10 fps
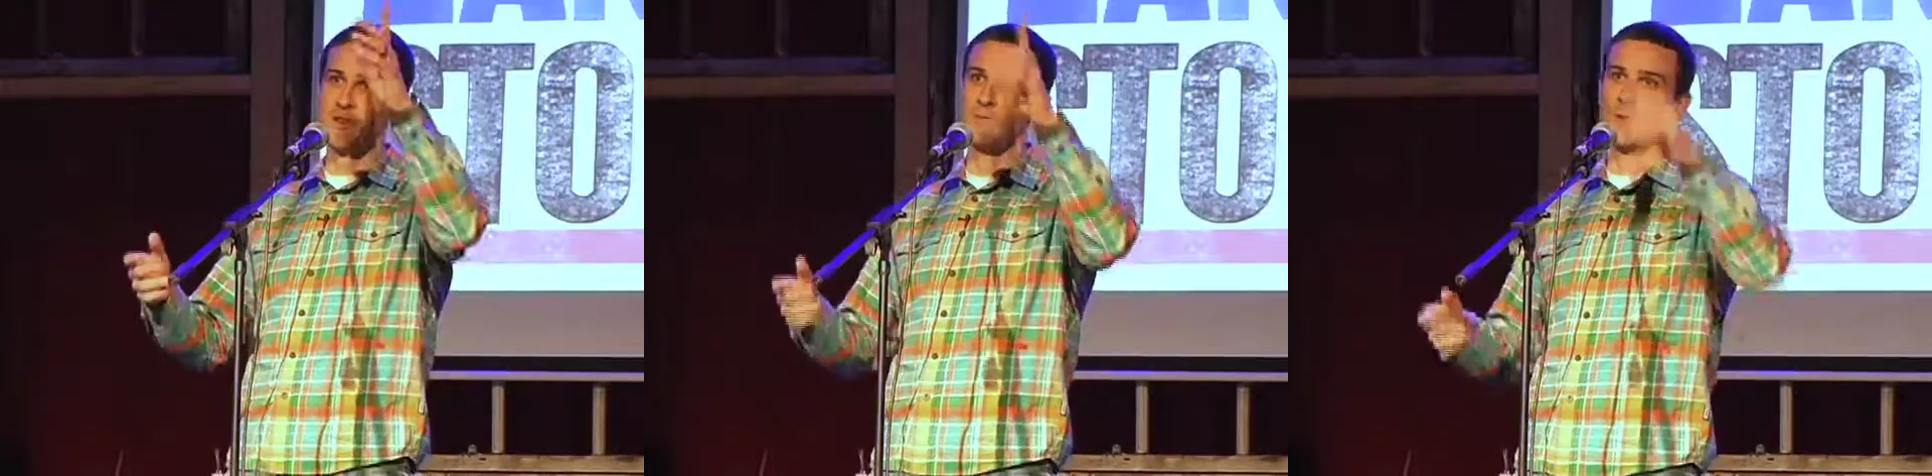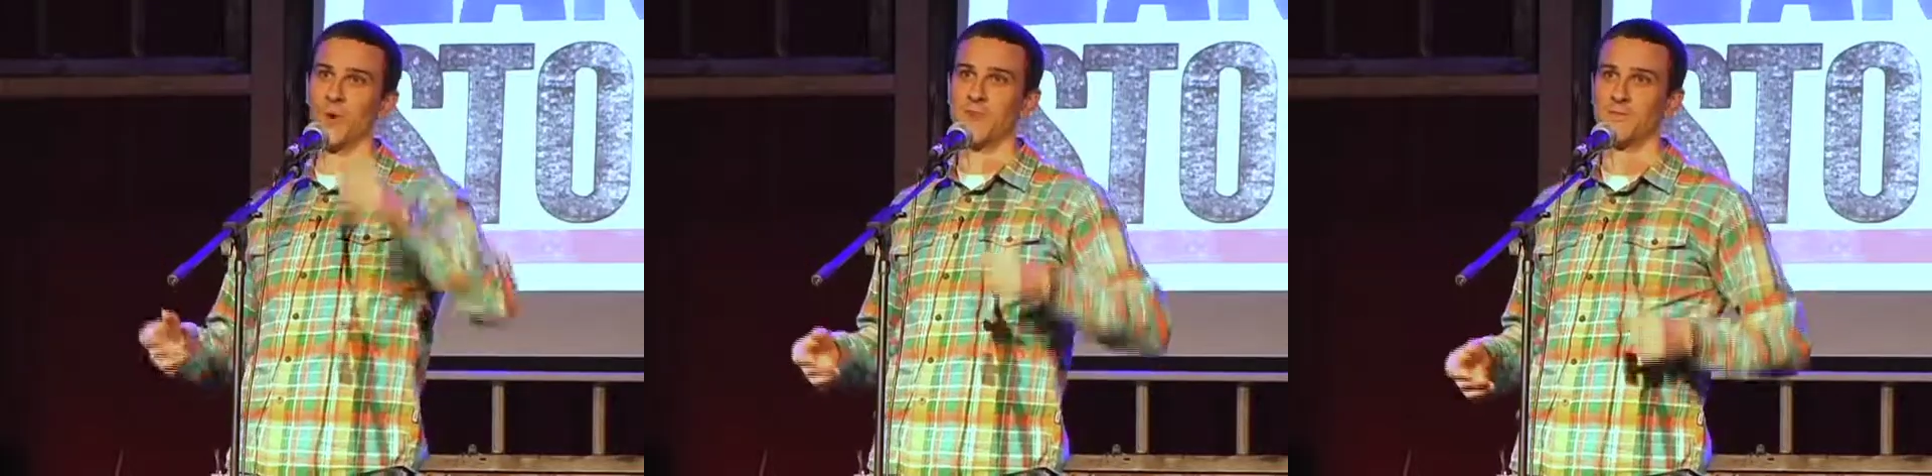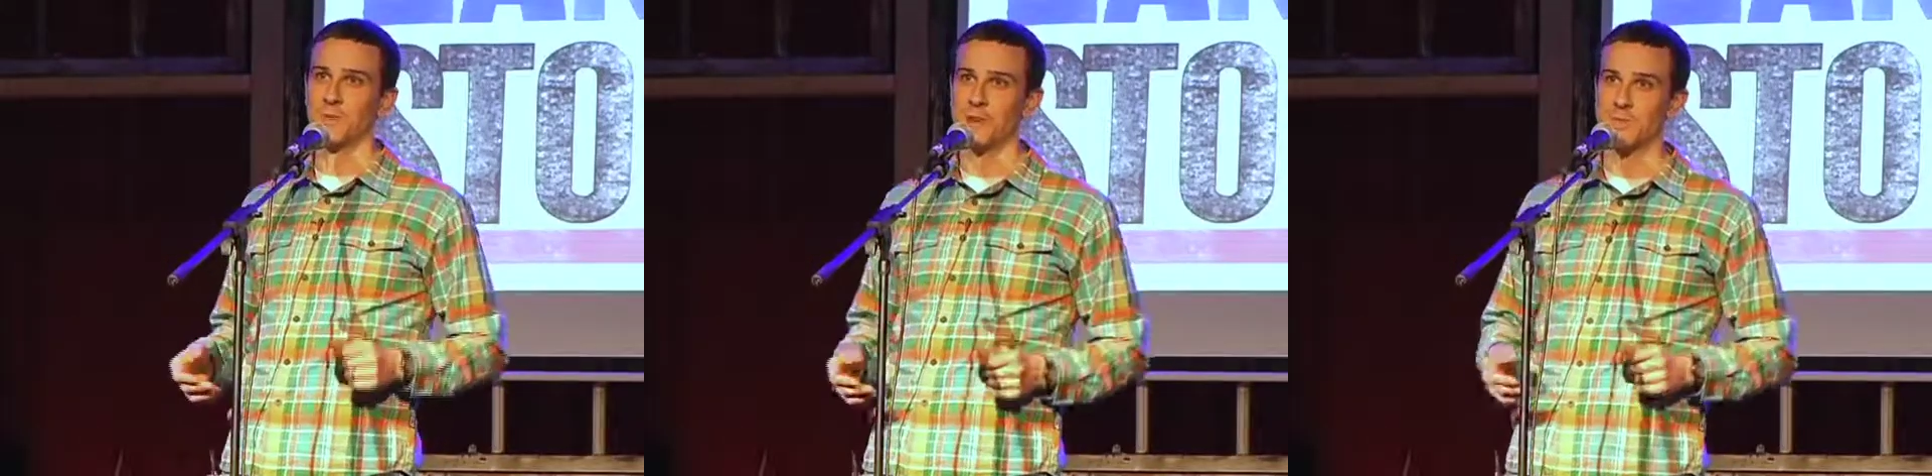My
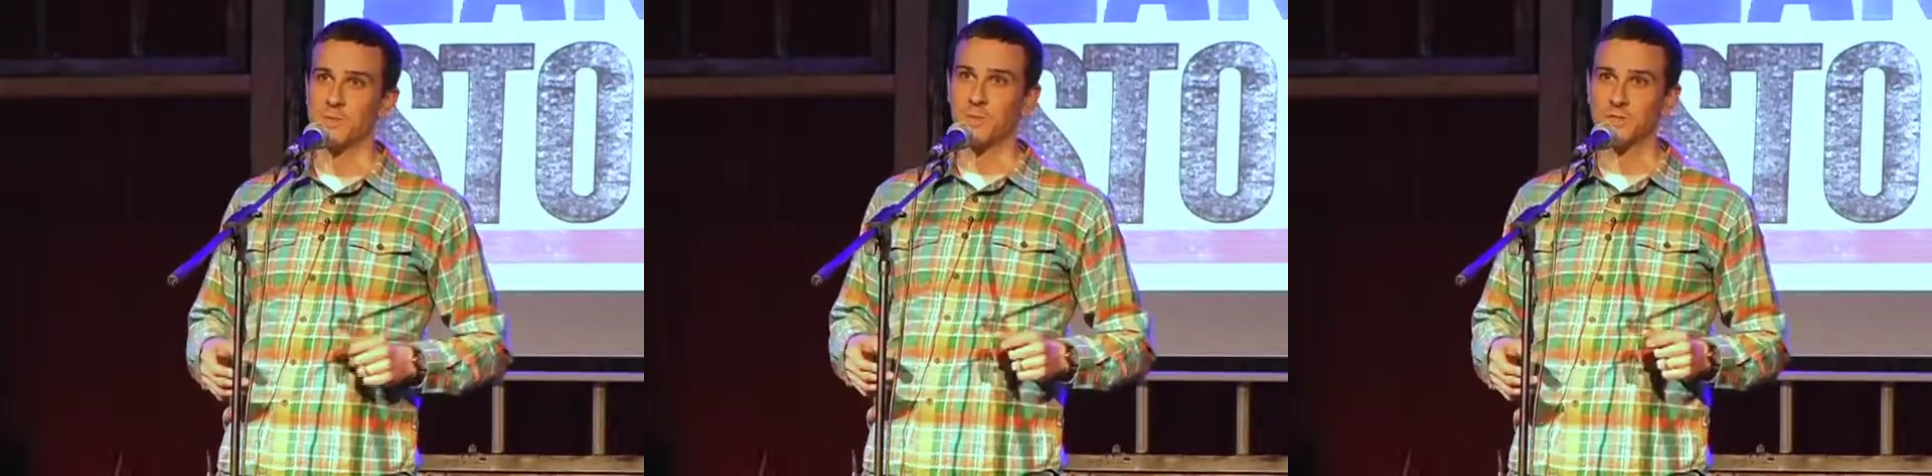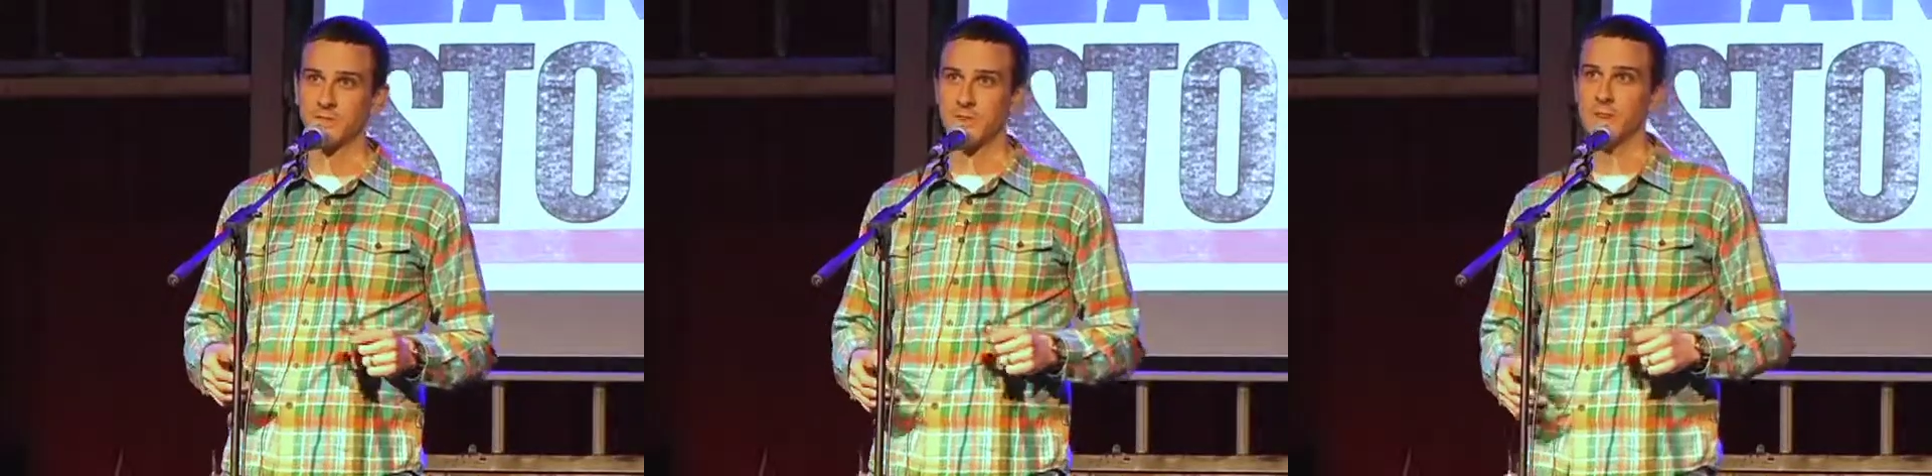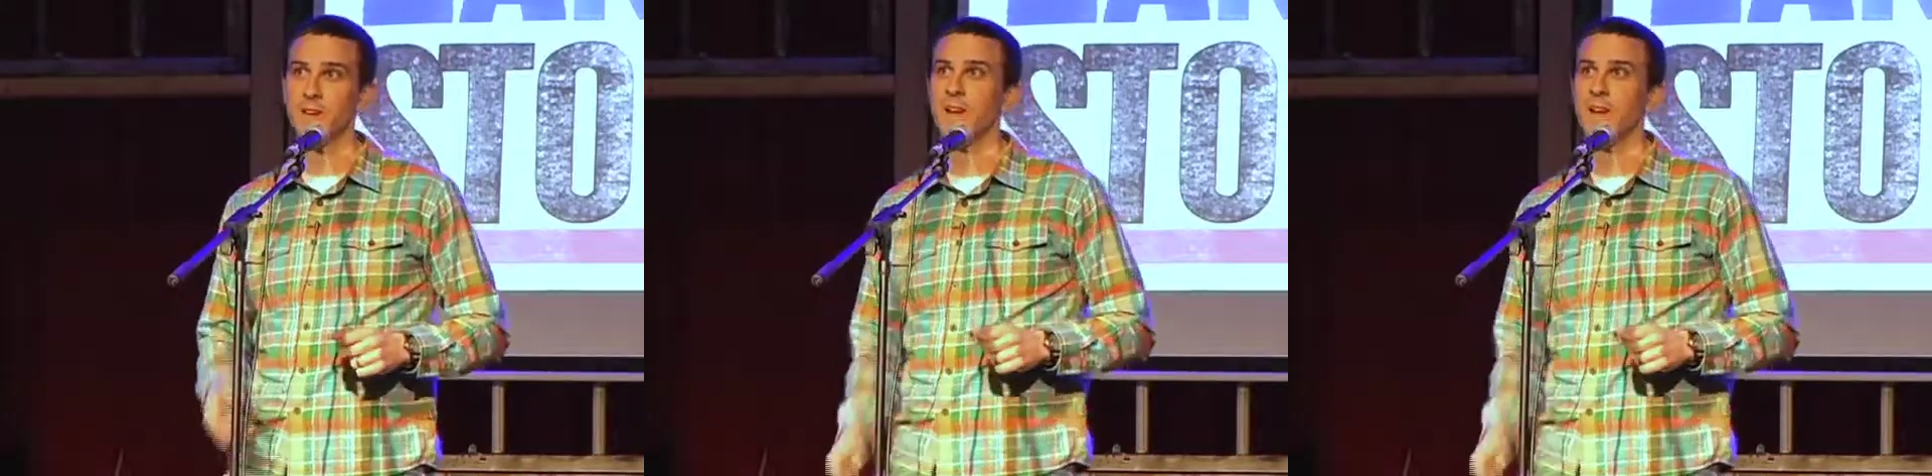wife's my other best friend.